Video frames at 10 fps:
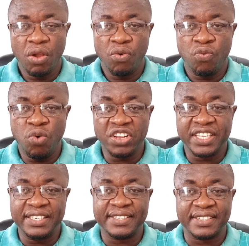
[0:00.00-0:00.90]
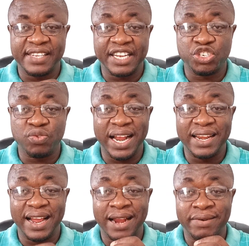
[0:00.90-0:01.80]
What is
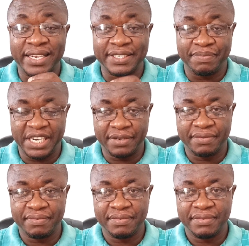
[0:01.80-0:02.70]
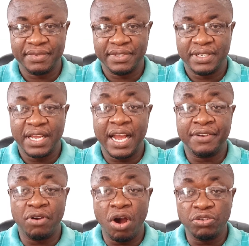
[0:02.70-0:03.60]
sexual harassment?
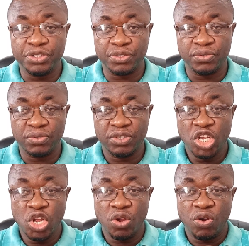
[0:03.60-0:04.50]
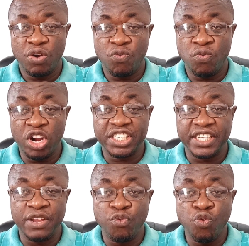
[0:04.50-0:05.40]
And also, what
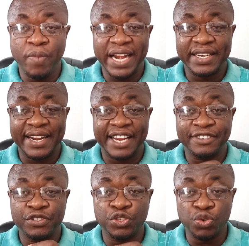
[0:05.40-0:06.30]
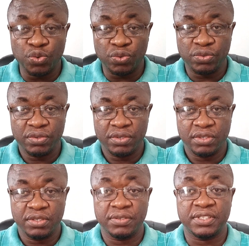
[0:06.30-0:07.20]
a woman can do
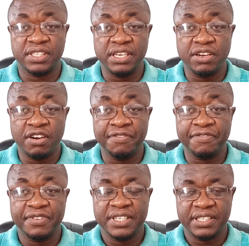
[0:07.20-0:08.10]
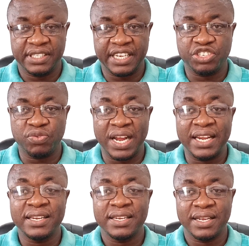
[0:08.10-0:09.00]
to stay off
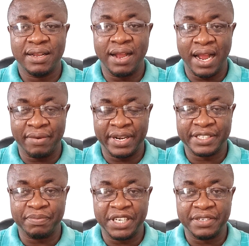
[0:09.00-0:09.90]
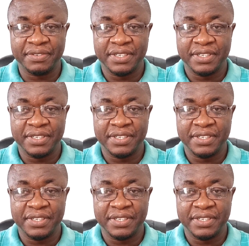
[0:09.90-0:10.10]
sexual harassment.